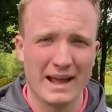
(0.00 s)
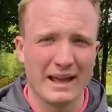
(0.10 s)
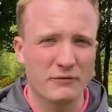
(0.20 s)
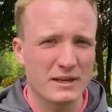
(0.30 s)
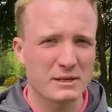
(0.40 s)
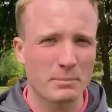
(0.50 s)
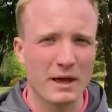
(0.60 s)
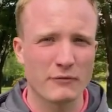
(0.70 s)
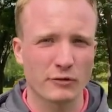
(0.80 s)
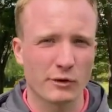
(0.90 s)
If there's a bit
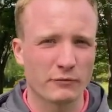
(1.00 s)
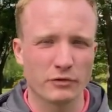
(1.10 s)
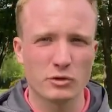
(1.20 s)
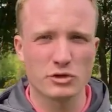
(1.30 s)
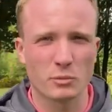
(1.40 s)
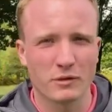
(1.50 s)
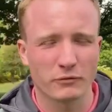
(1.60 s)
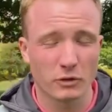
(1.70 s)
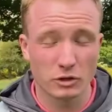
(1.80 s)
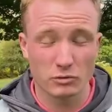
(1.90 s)
of a confusion with
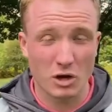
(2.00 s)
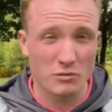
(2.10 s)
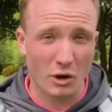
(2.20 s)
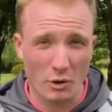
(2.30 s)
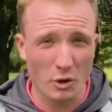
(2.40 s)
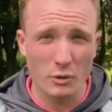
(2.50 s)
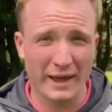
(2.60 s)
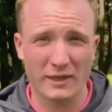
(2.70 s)
you don't know who hit